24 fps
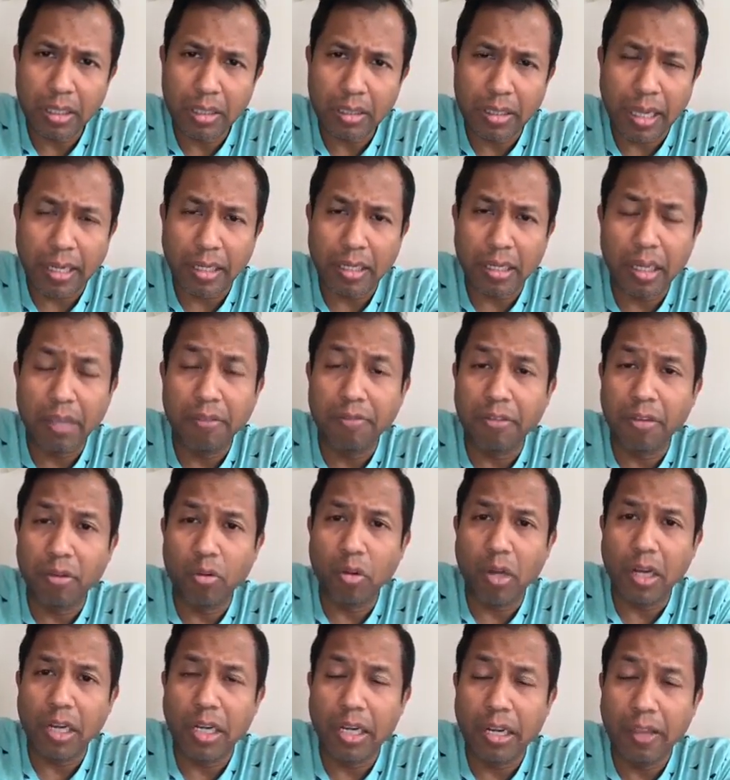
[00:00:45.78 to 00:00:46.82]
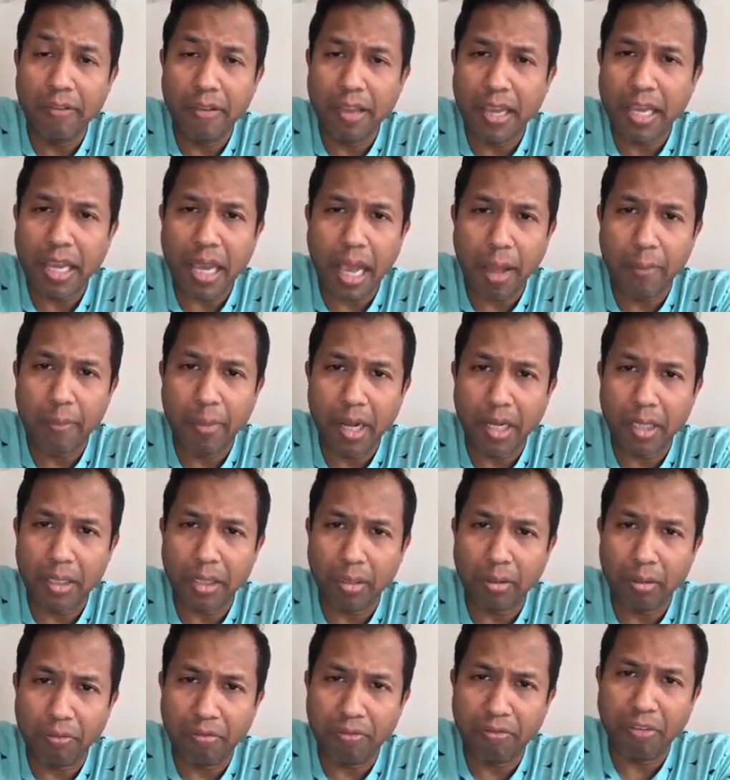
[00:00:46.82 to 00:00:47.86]
that if you are living among
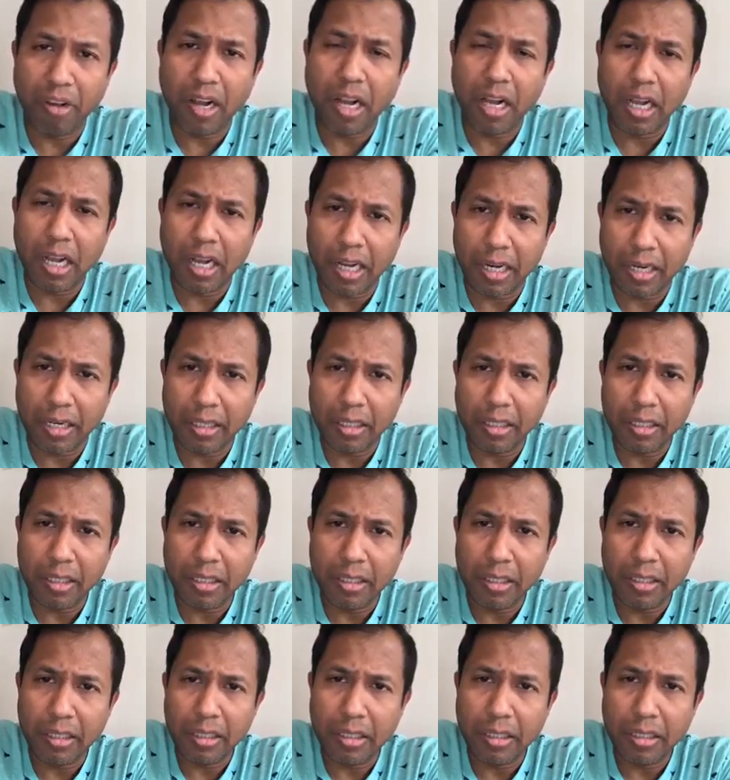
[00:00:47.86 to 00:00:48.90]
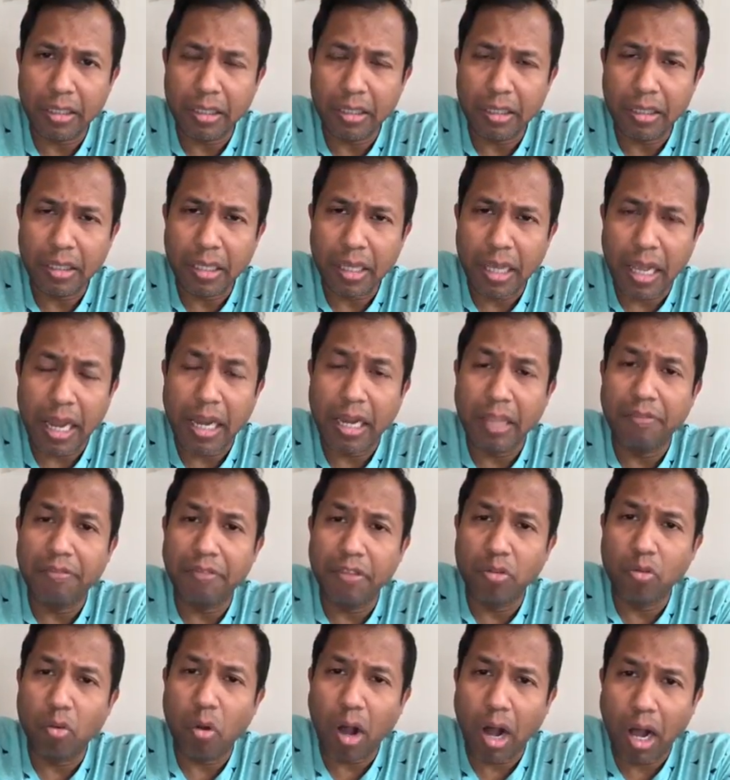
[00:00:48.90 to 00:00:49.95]
the kuffar, and if
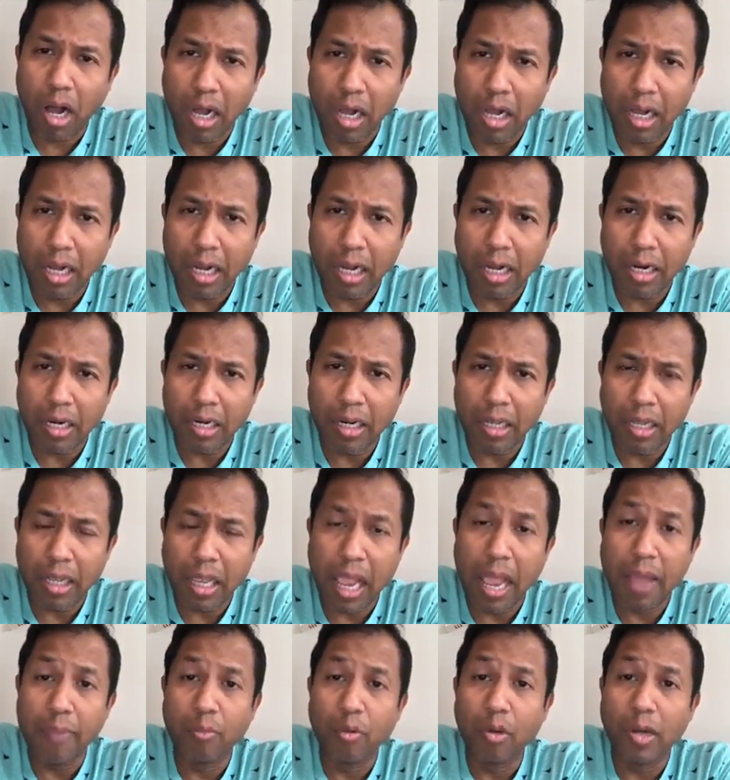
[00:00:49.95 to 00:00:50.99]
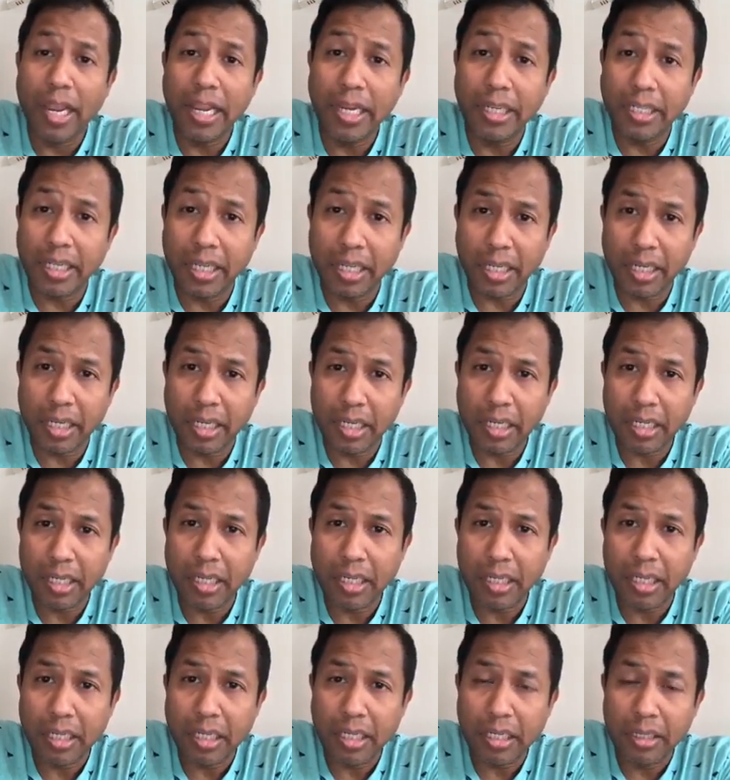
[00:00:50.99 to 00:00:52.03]
you are emulating
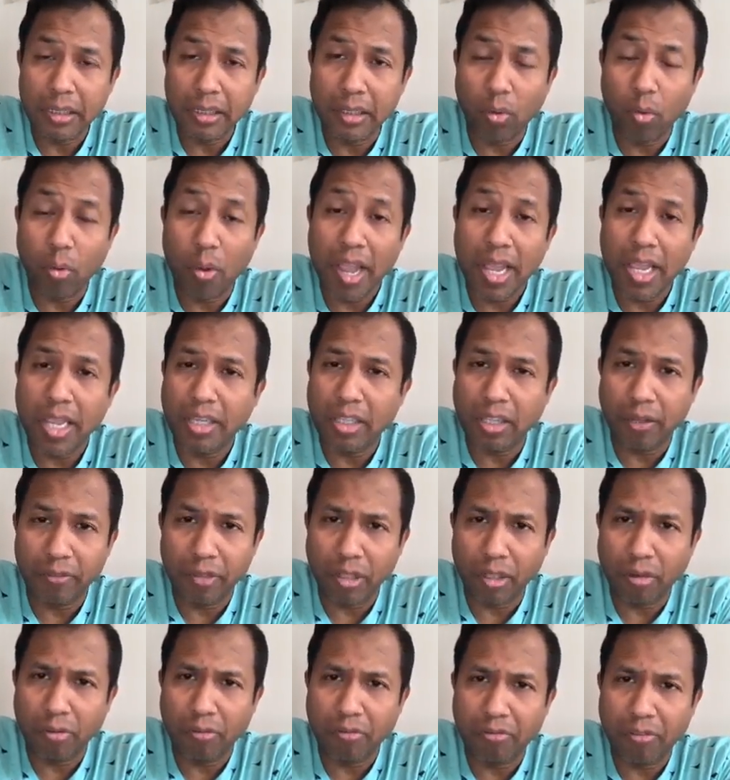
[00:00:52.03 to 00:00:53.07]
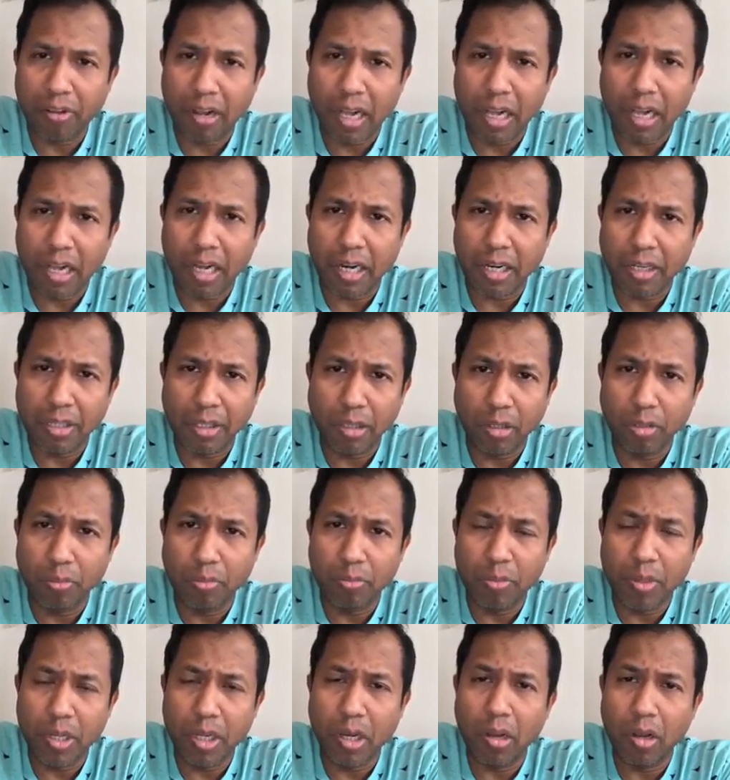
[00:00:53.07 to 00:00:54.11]
the ways of the kuffar, you
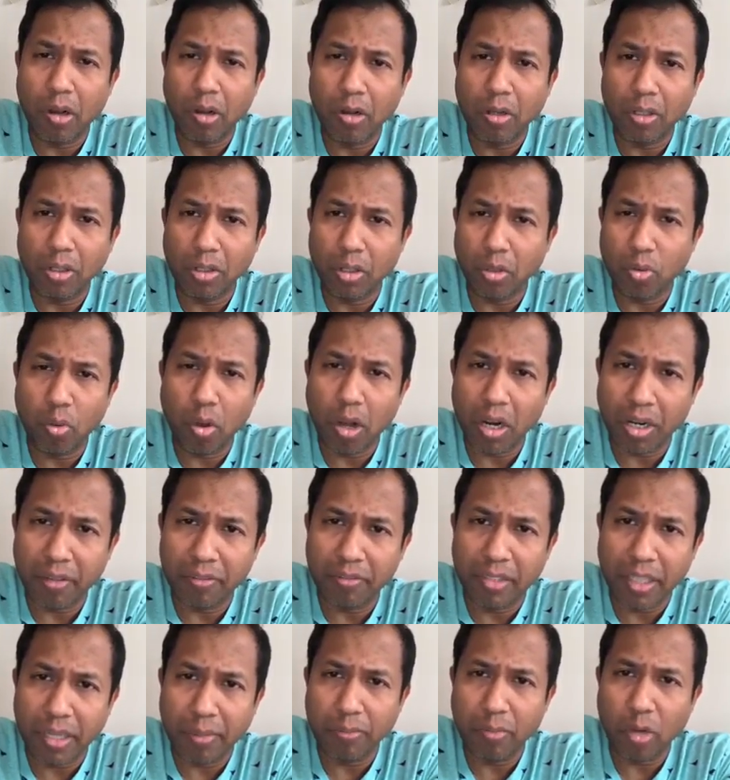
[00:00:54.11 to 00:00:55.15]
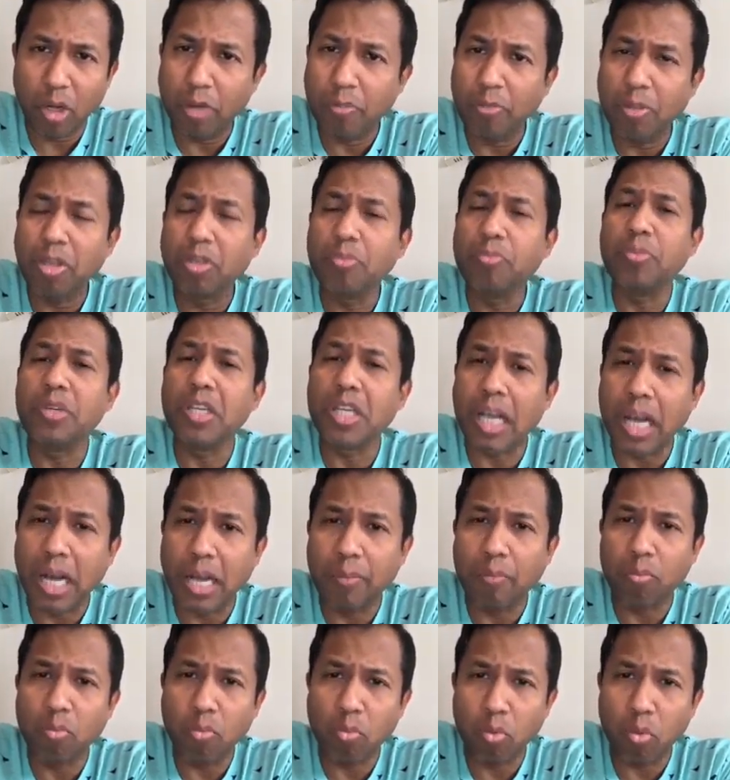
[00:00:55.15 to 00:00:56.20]
belong to one of them, or you
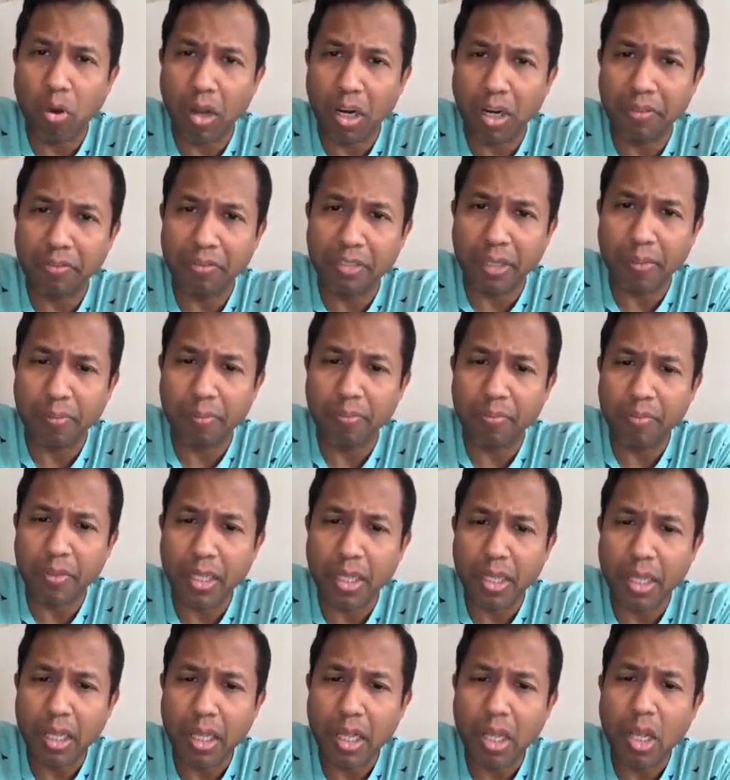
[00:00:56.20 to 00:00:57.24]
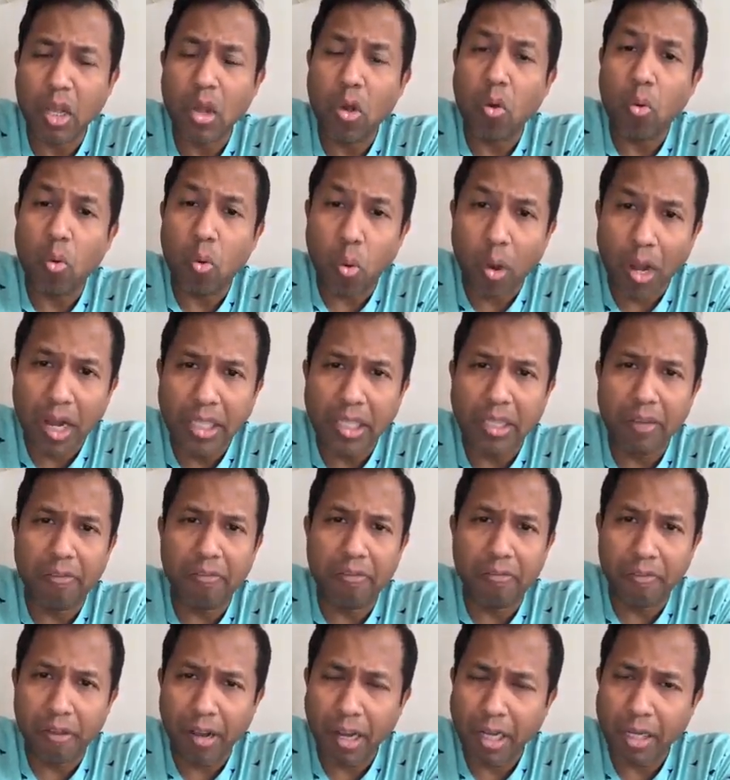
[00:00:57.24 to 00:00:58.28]
become one of them. Why the
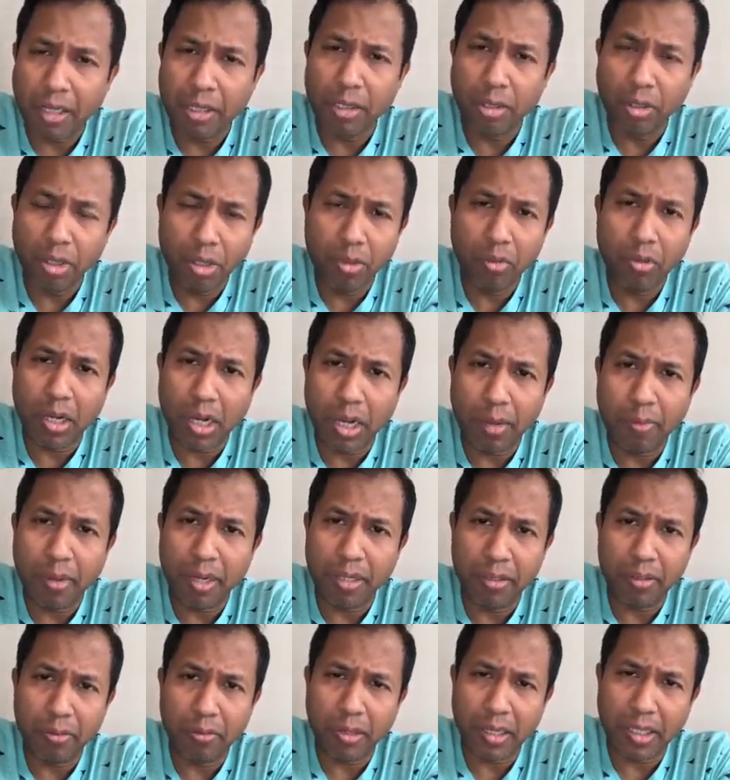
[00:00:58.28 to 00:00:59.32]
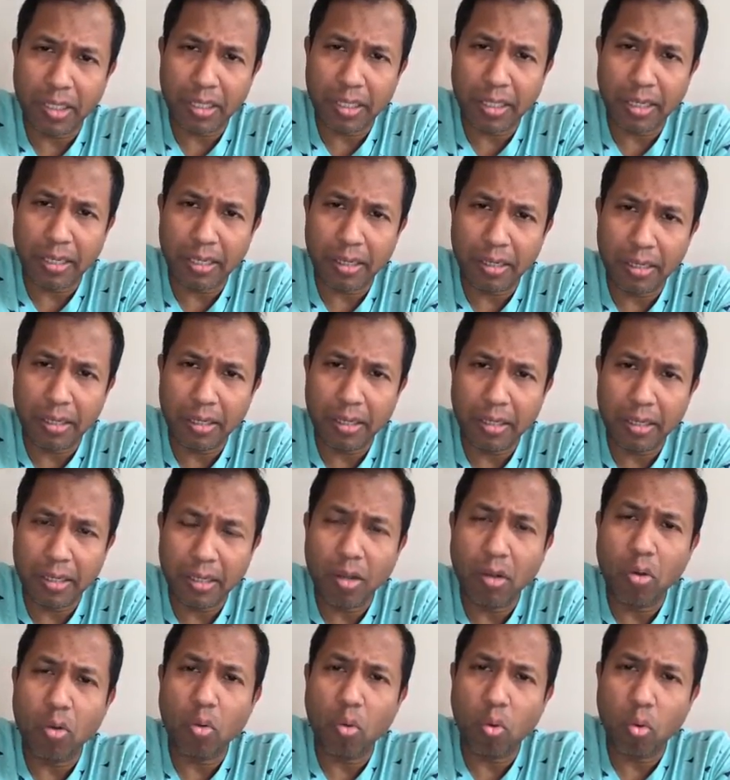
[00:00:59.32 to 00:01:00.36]
fuck do you come otherwise then?
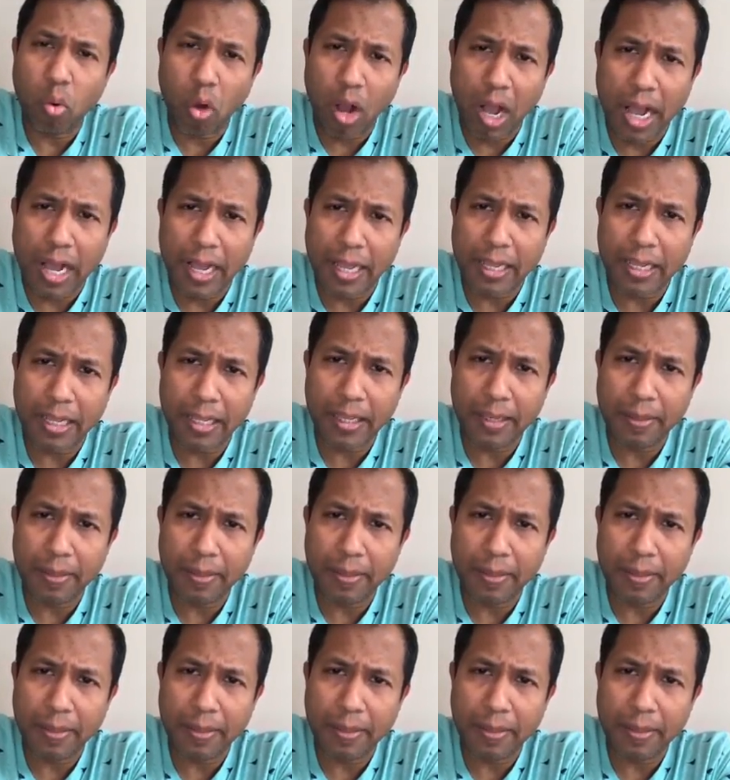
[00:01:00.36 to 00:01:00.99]
Why?